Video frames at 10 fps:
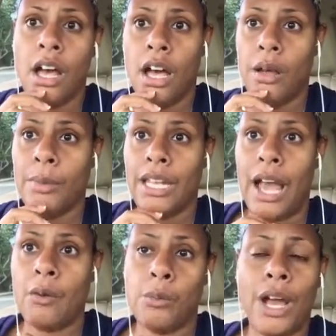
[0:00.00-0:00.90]
And
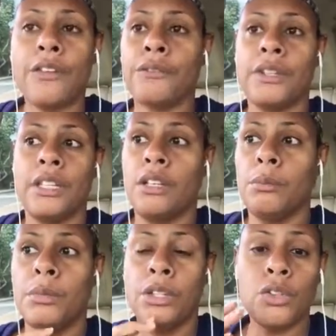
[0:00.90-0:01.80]
I would rather for
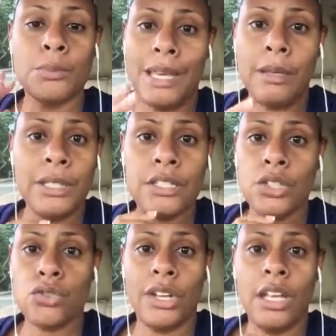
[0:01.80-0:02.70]
those babies,
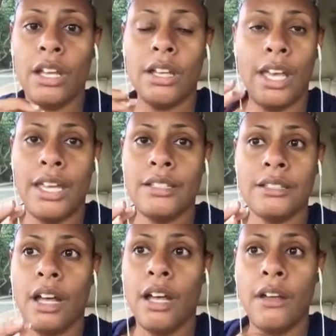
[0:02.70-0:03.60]
to drink a
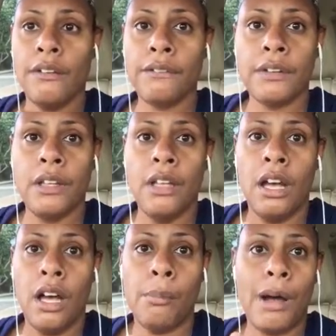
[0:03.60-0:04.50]
case of
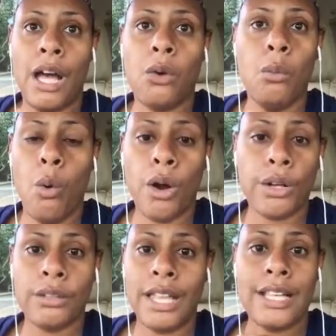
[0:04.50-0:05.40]
bottled
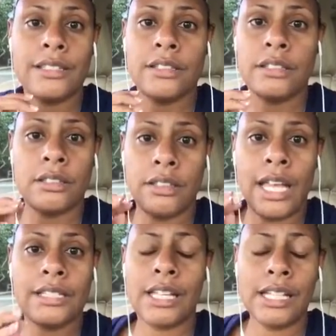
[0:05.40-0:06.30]
water
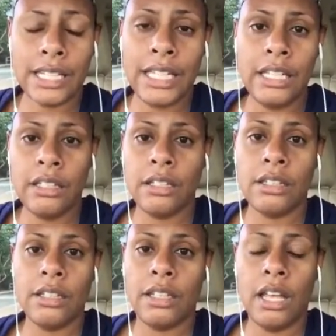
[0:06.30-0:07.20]
that's
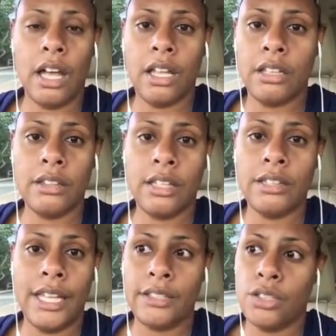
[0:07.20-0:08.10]
clean
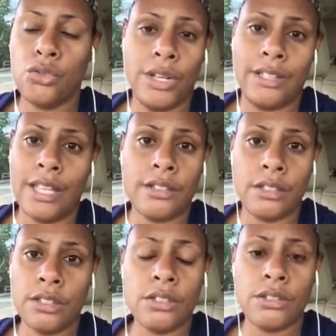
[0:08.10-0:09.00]
than to drink that
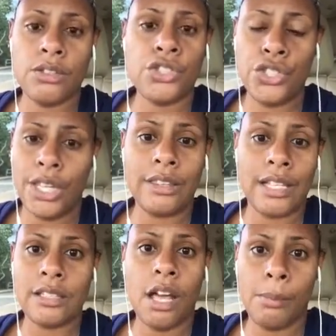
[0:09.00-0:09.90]
shit
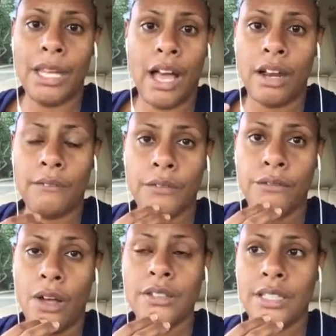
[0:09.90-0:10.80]
that's coming out of the
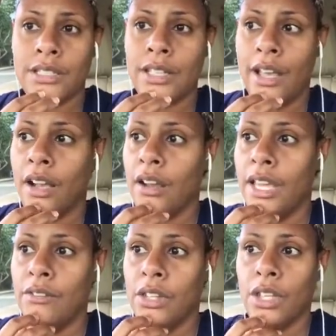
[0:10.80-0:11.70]
faucets there,
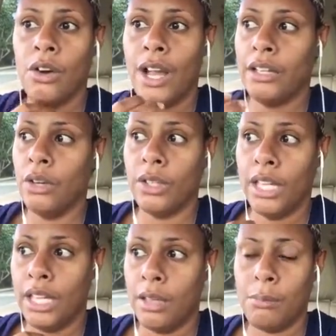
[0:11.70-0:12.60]
even though I know
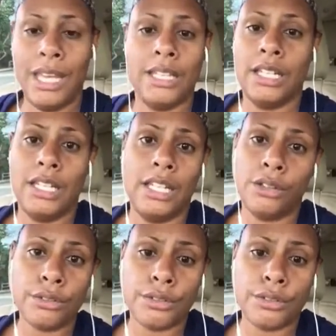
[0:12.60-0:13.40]
they can't bathe in it either.